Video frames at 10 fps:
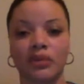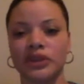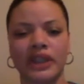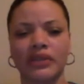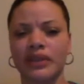showed
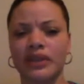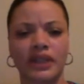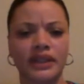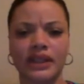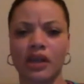up, which I don't
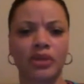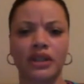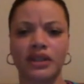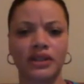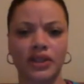think that's
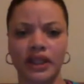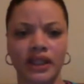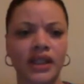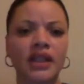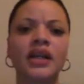happening this
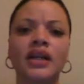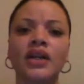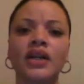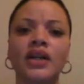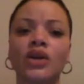early,
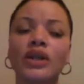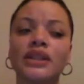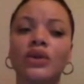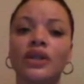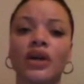
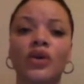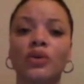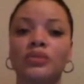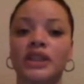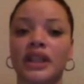or he's going
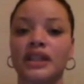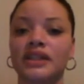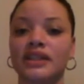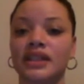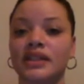home to
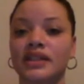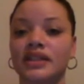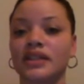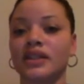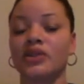get his
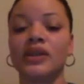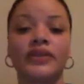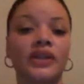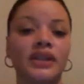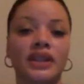sisters and
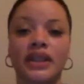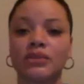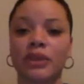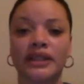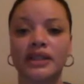whoever else he
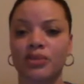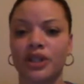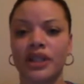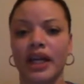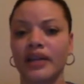thinks might
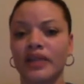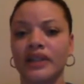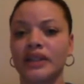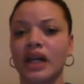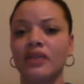still be alive
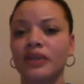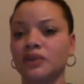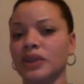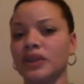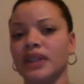and
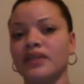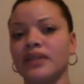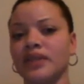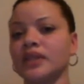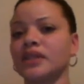salvage what's
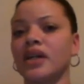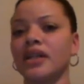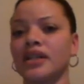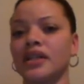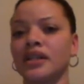left of the
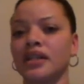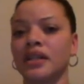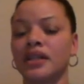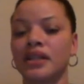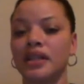Stark
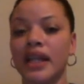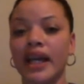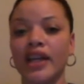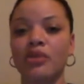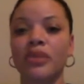
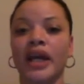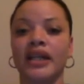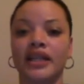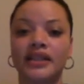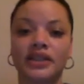name
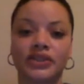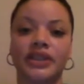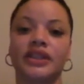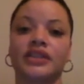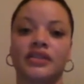and
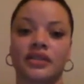history.